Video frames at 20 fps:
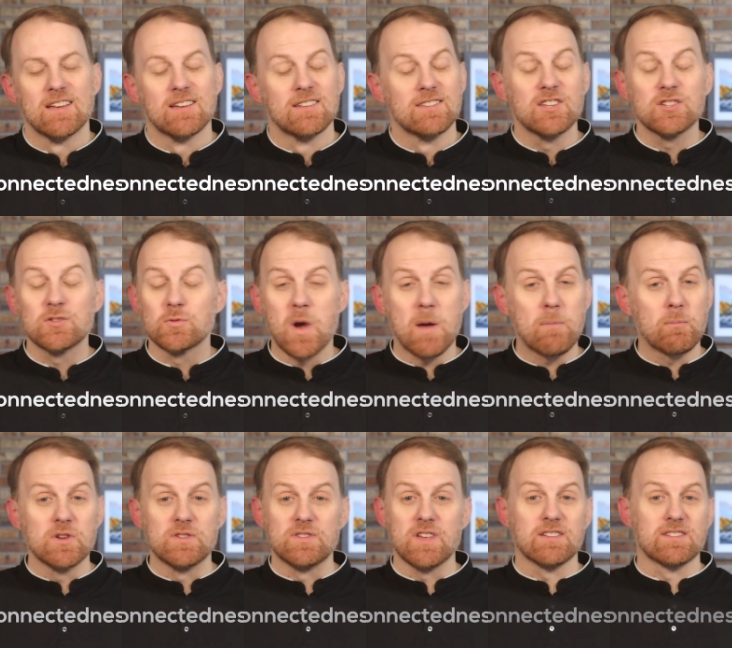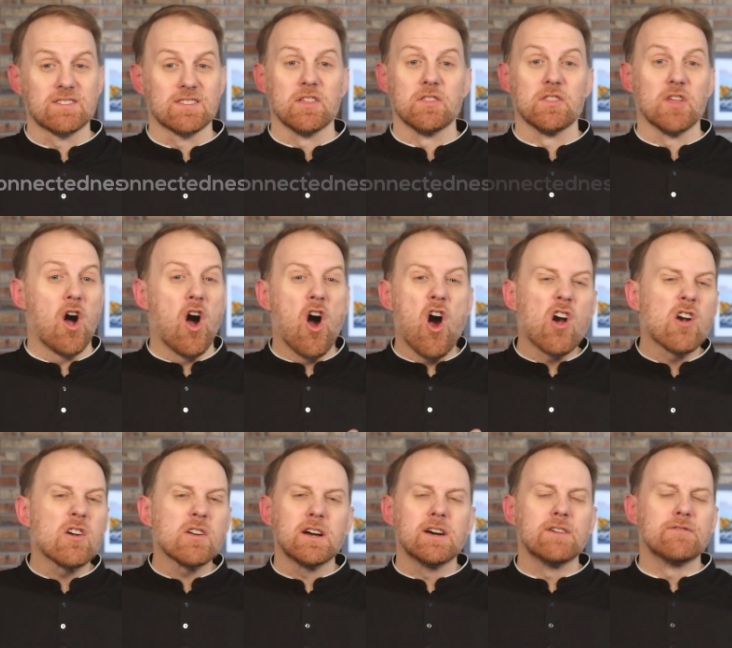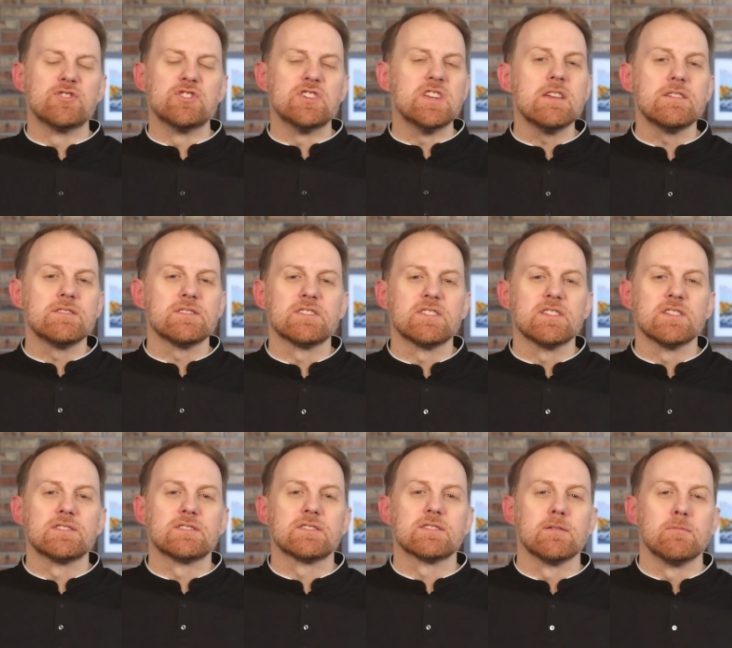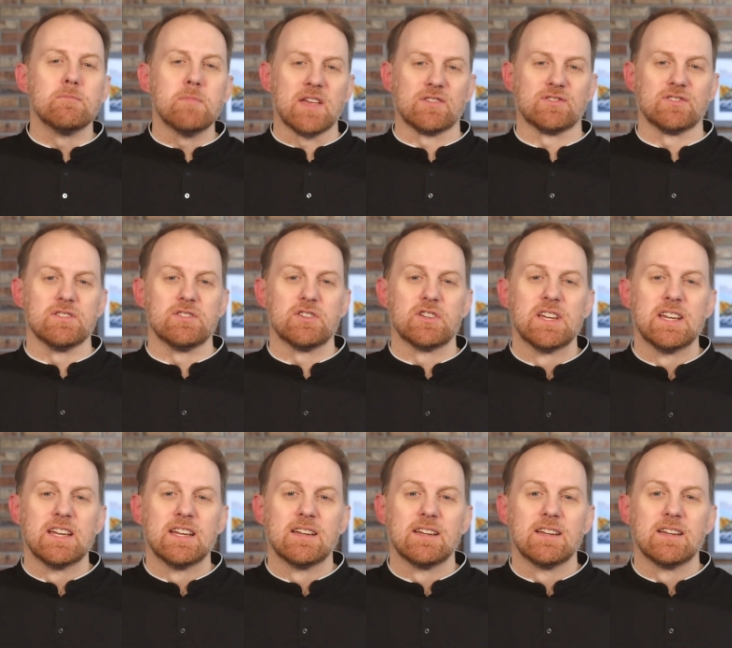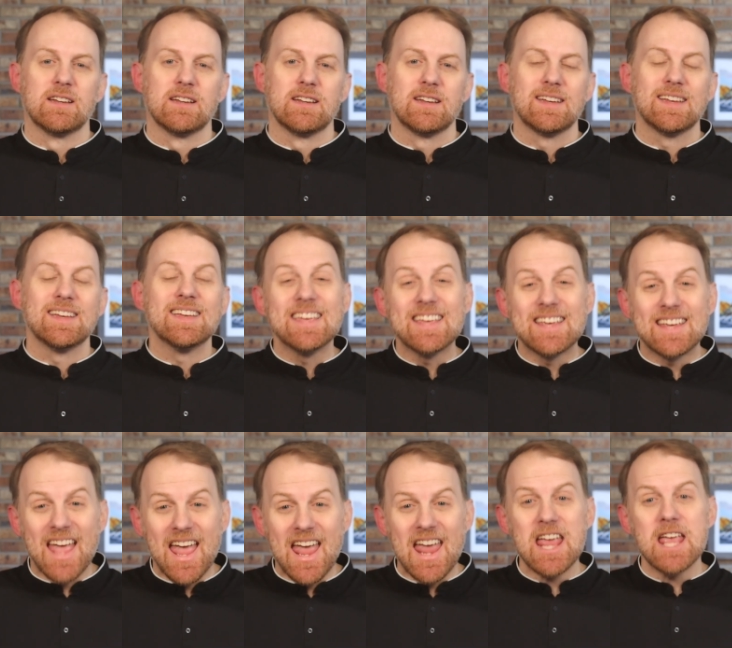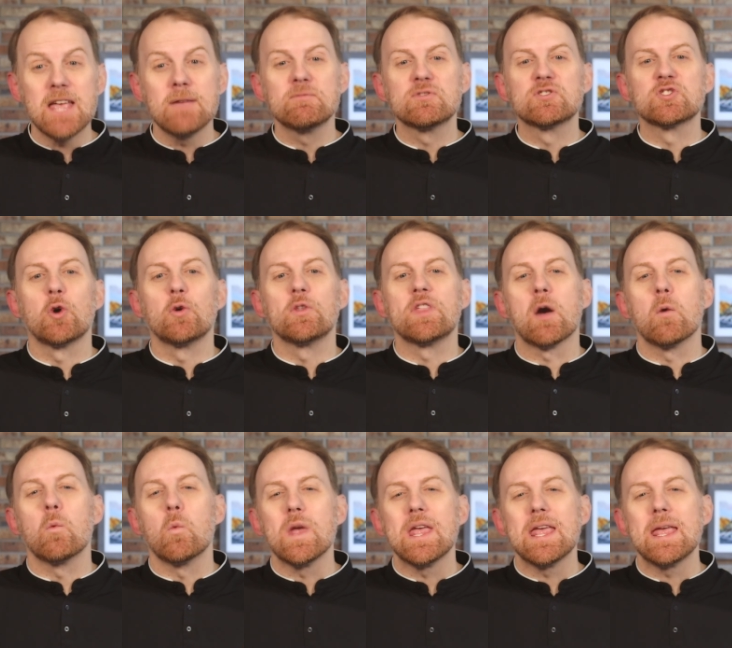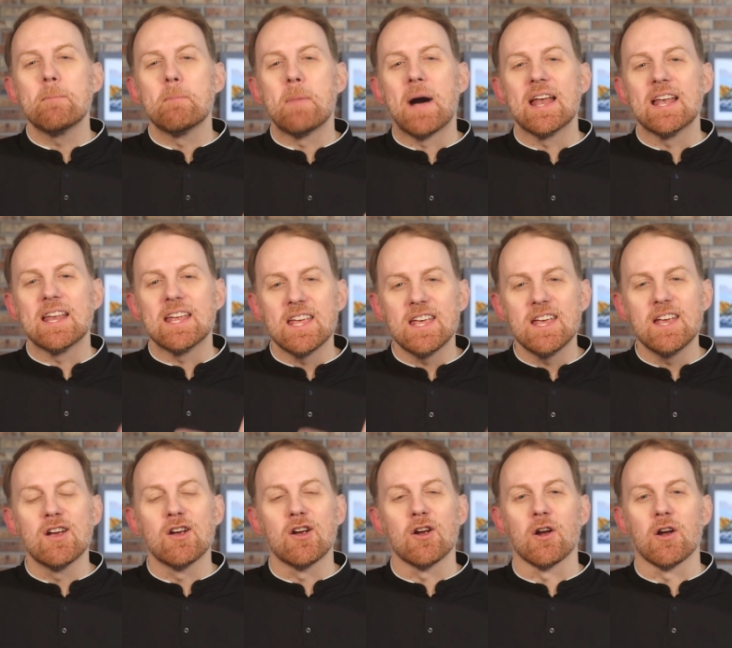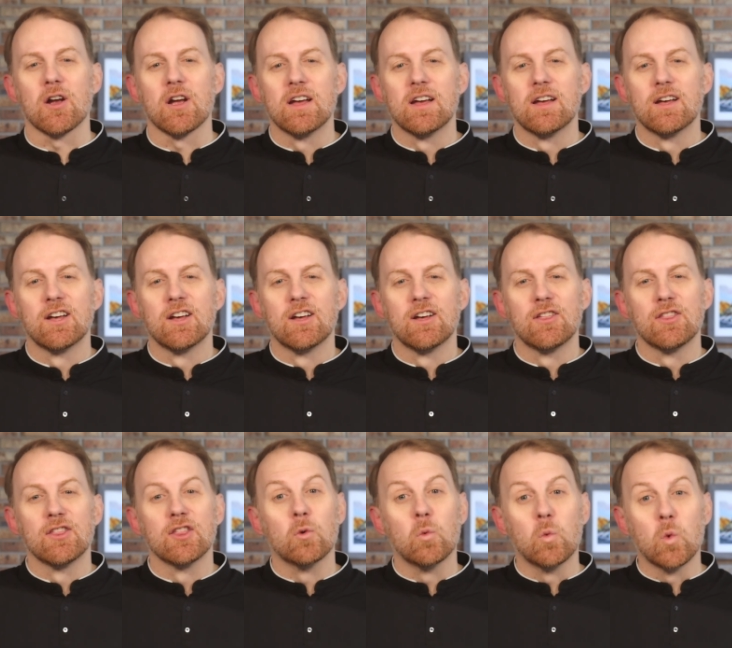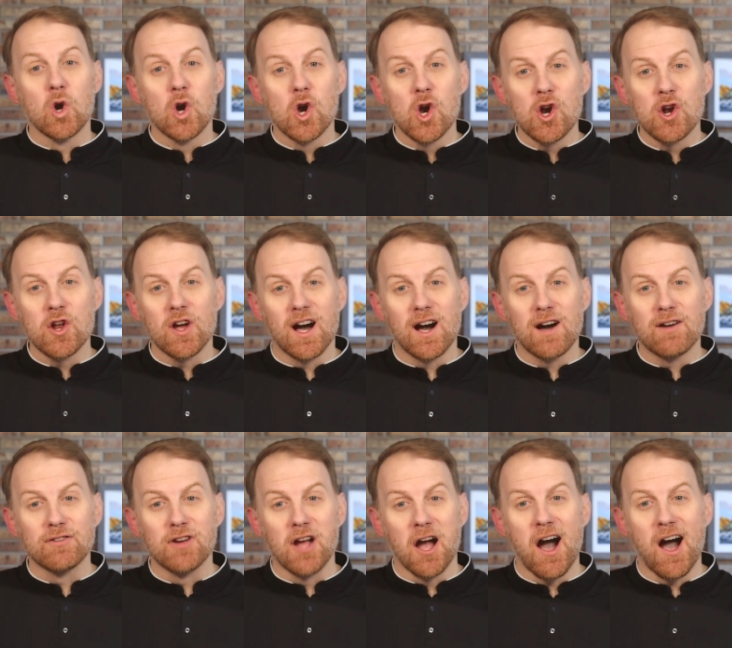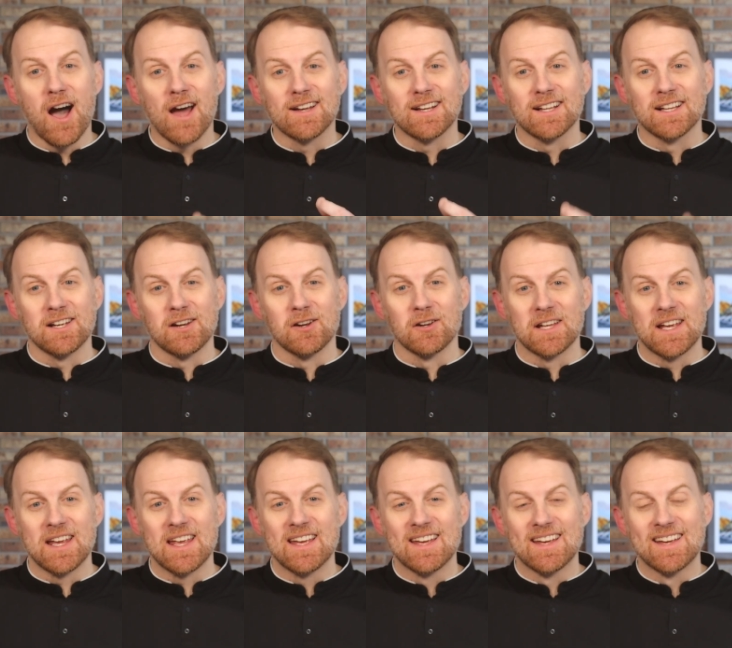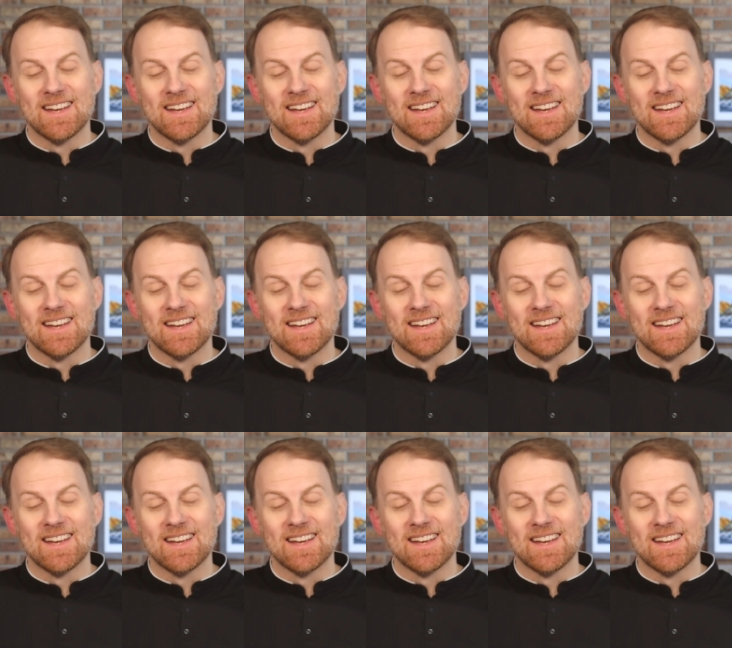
This represents the, the heart of Jesus' message. He came so that we might hear the word of God clearly,